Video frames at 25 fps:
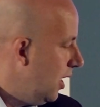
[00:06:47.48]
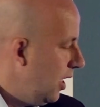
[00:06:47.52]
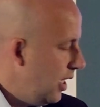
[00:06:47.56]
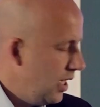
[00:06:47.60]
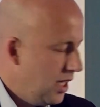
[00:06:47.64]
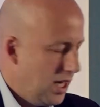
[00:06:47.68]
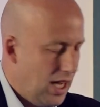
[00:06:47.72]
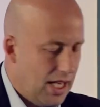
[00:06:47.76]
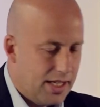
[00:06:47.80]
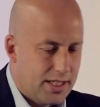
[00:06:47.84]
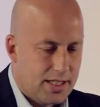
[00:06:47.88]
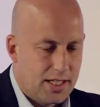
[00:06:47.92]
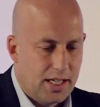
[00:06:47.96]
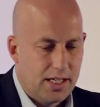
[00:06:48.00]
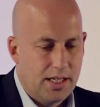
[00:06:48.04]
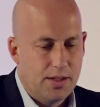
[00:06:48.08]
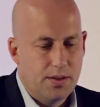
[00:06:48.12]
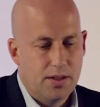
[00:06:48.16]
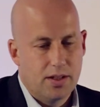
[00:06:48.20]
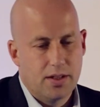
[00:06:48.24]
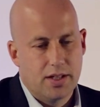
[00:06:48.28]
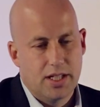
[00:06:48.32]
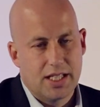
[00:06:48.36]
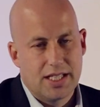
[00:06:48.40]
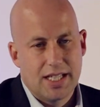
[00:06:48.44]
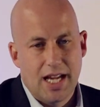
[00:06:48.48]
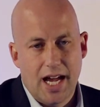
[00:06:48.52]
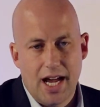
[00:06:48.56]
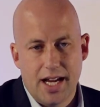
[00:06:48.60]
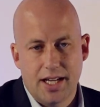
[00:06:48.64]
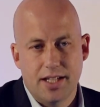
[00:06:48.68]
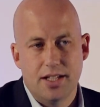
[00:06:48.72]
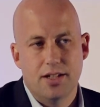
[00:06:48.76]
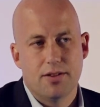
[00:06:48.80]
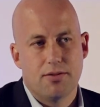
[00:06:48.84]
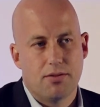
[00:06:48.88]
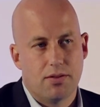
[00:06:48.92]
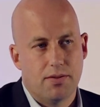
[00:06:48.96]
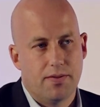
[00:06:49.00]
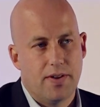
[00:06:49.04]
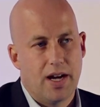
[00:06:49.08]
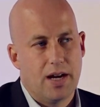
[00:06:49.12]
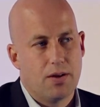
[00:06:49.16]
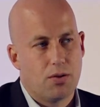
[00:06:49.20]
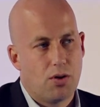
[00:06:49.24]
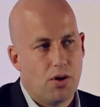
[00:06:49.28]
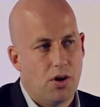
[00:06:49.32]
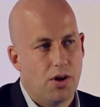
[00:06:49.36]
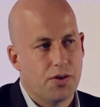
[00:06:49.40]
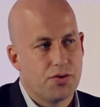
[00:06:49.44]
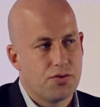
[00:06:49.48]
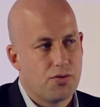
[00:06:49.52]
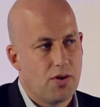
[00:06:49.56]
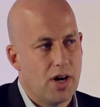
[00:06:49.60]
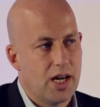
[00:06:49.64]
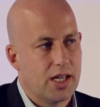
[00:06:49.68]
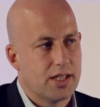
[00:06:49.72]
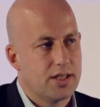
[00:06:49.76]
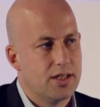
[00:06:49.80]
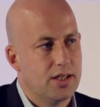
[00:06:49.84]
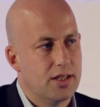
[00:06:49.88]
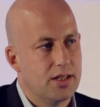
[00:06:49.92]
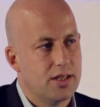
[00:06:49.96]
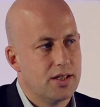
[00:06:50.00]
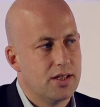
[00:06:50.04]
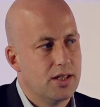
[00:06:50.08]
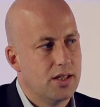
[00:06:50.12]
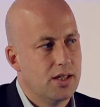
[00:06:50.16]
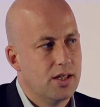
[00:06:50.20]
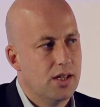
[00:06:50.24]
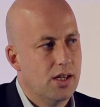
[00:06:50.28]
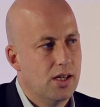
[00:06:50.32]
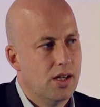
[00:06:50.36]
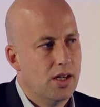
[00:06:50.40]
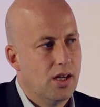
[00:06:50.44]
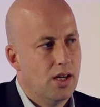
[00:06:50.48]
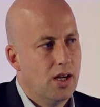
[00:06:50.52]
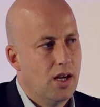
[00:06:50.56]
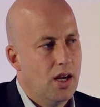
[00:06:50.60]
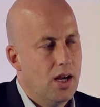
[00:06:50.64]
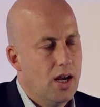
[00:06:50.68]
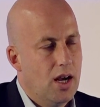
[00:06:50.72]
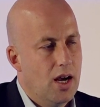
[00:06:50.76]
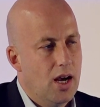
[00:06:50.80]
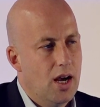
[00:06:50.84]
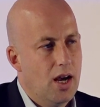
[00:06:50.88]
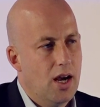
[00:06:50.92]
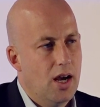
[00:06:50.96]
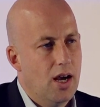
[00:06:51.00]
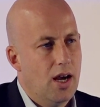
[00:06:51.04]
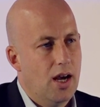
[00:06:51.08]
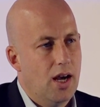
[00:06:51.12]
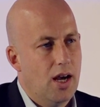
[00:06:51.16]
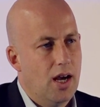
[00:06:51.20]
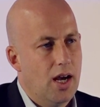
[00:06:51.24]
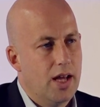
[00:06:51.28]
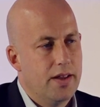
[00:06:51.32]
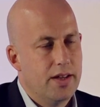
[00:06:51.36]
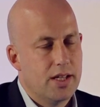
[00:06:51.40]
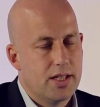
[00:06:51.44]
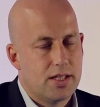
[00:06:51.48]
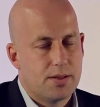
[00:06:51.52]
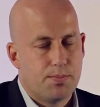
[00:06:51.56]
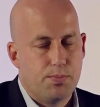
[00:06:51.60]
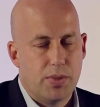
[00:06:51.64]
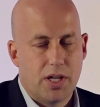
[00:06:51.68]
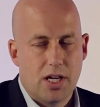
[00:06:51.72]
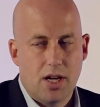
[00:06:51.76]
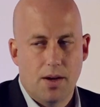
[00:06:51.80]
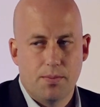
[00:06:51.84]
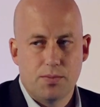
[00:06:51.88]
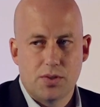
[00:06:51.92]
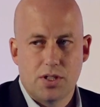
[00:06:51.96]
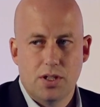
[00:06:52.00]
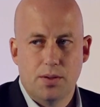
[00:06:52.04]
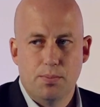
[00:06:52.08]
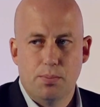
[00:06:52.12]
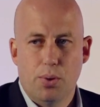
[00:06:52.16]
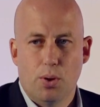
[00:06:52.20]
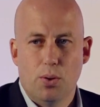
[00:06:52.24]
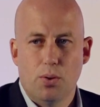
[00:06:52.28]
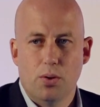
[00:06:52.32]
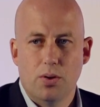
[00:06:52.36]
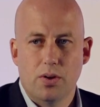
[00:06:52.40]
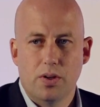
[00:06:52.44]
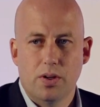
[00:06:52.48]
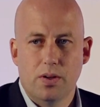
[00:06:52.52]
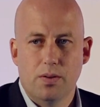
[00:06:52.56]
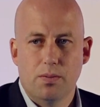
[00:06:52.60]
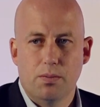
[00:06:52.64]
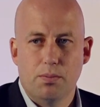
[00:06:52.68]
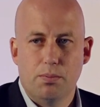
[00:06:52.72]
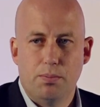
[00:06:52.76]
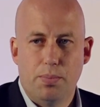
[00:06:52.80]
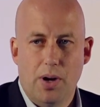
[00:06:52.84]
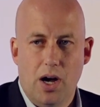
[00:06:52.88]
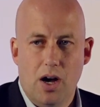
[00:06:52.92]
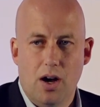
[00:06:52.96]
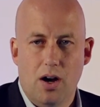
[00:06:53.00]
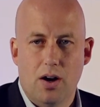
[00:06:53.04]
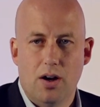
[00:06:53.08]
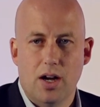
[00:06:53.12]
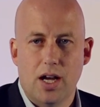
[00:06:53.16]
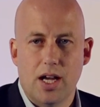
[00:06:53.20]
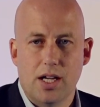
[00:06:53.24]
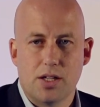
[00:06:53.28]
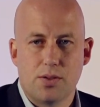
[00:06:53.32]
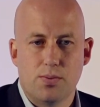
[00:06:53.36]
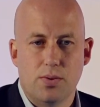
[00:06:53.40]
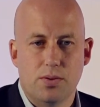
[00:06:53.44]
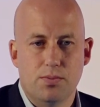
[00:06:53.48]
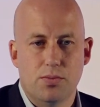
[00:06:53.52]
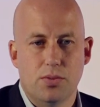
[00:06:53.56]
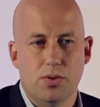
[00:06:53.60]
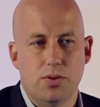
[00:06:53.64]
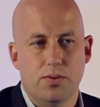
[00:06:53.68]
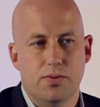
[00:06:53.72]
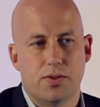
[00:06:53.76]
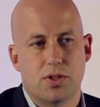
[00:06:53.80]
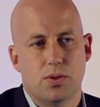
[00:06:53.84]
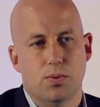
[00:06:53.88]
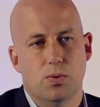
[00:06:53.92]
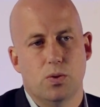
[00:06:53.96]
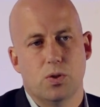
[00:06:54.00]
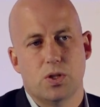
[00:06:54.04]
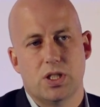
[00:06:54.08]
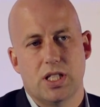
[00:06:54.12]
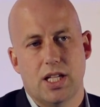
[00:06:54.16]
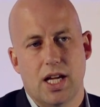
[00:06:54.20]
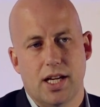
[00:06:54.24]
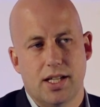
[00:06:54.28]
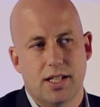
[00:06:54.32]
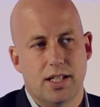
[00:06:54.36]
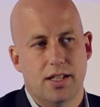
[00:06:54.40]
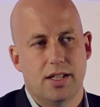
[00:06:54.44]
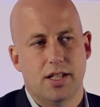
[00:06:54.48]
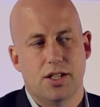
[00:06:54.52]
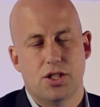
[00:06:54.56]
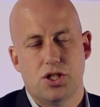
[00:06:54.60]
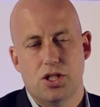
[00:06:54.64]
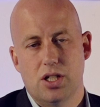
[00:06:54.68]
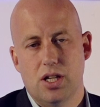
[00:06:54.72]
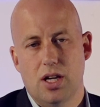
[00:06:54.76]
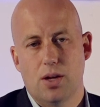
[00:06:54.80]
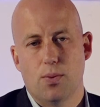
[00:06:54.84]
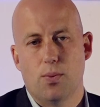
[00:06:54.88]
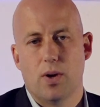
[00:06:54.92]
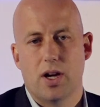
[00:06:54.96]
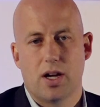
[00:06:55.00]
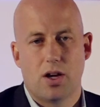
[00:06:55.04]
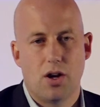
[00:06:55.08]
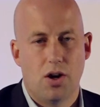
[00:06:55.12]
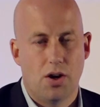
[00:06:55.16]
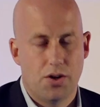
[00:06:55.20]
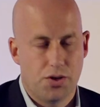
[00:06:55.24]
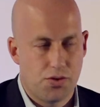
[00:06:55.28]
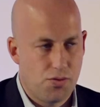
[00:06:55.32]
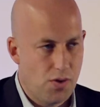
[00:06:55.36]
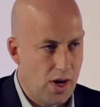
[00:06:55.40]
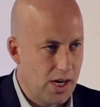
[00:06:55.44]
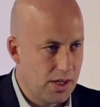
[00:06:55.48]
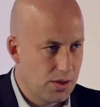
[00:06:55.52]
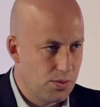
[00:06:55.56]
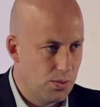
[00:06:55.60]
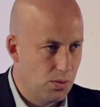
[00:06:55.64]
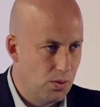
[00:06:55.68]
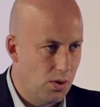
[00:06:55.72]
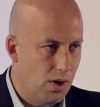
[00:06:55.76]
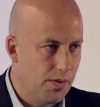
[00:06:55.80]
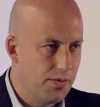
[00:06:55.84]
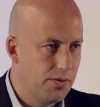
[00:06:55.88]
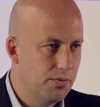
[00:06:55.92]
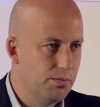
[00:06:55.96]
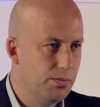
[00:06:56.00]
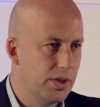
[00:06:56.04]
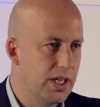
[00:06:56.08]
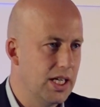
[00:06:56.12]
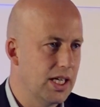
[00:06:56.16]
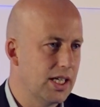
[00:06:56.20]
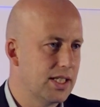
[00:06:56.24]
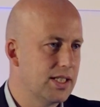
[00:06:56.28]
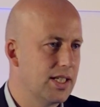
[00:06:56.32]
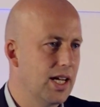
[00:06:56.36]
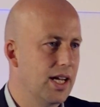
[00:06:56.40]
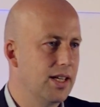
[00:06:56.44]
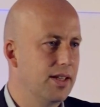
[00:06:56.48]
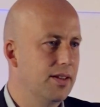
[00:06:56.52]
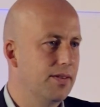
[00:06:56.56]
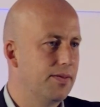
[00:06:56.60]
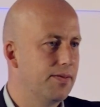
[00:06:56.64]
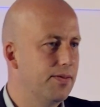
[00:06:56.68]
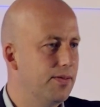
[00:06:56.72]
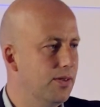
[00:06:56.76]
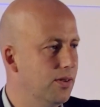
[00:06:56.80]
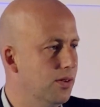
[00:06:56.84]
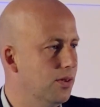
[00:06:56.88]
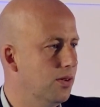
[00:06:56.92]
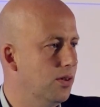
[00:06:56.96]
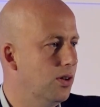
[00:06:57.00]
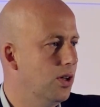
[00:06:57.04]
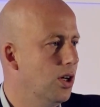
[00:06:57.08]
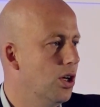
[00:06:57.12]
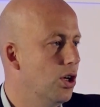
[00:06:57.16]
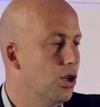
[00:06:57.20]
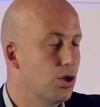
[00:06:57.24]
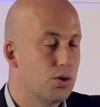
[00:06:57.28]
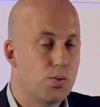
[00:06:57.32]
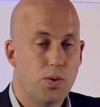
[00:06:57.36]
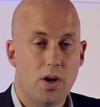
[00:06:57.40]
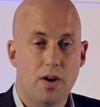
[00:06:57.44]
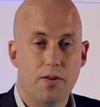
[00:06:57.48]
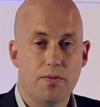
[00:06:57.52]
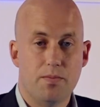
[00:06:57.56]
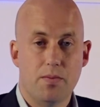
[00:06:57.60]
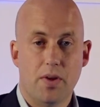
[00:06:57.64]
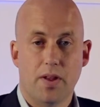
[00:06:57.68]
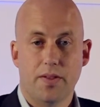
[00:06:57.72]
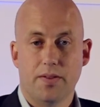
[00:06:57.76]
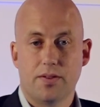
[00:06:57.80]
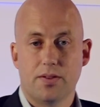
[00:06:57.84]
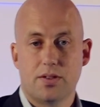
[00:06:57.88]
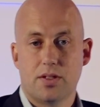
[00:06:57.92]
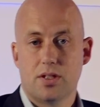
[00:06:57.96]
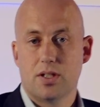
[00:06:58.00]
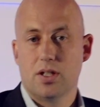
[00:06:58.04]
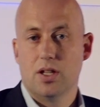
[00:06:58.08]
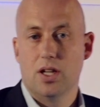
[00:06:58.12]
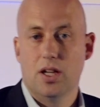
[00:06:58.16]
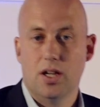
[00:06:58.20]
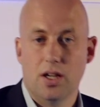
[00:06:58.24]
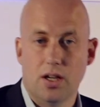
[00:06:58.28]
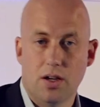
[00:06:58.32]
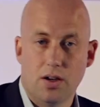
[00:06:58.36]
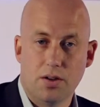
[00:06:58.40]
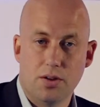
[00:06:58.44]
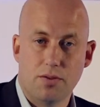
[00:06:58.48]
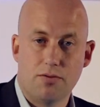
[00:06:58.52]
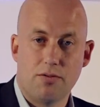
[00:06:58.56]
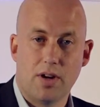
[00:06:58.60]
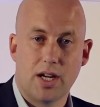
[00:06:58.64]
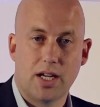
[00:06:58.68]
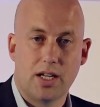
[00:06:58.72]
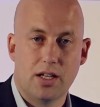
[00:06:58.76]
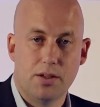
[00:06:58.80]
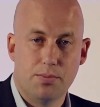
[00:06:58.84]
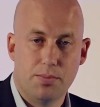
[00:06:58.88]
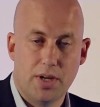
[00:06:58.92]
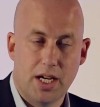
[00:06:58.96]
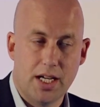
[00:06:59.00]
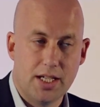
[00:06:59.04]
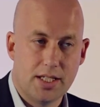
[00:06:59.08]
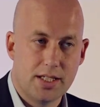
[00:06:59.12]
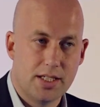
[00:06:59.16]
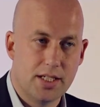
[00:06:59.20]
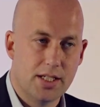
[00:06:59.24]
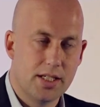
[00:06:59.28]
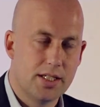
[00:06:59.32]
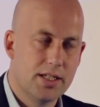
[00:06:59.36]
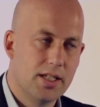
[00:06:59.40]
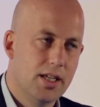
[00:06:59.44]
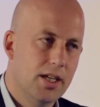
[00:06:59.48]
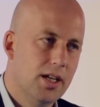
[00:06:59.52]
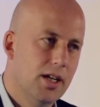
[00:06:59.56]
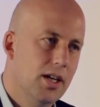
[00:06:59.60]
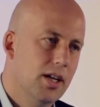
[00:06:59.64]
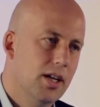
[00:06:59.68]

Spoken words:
And lastly, the tenure of our contractors. And this becomes an important part as we move towards the end of this year, where contracts will often be extended for 12 months on a regular basis.